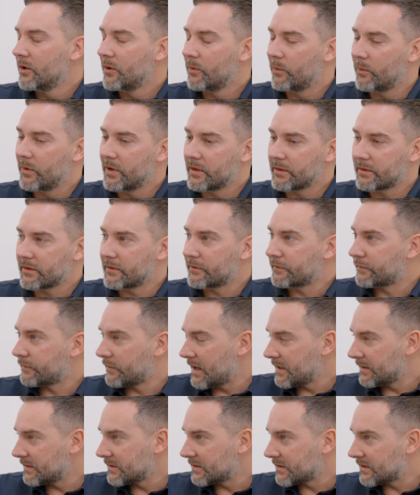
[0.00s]
with her
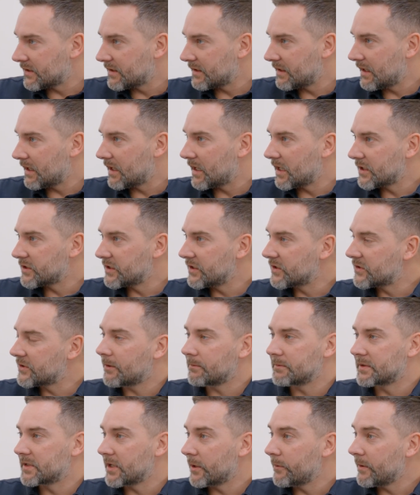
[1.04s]
friends. She
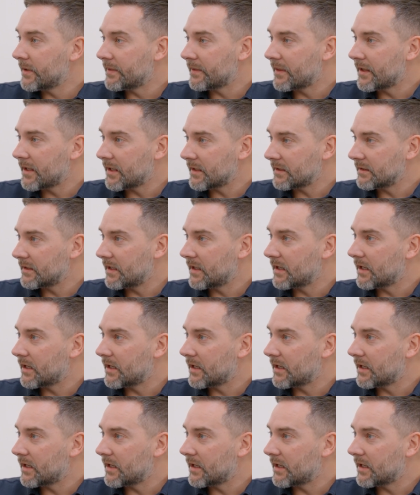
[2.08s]
stopped doing that.